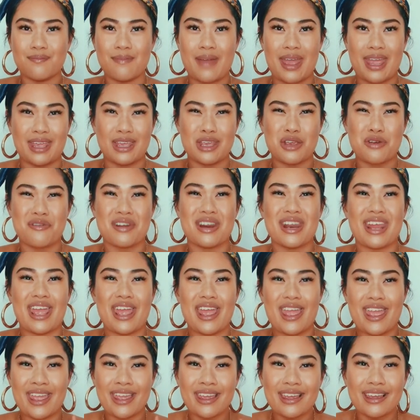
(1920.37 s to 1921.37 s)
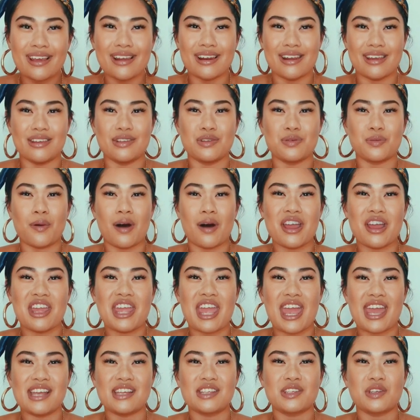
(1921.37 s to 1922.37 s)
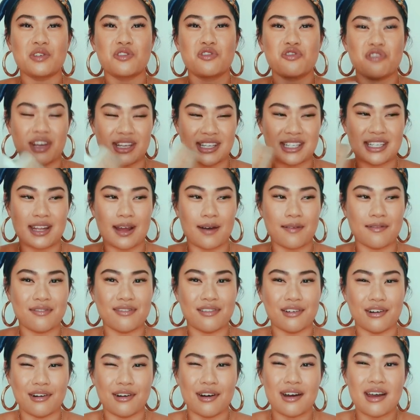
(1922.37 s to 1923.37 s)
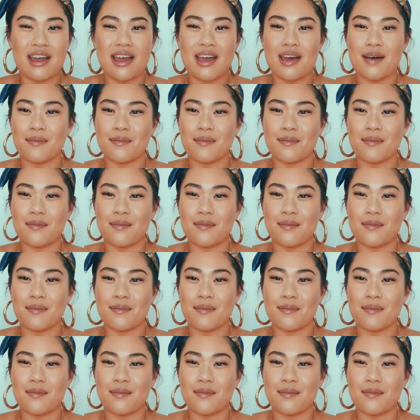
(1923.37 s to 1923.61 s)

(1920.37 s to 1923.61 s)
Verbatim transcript: mate, you're in England. are you getting so dressed up for?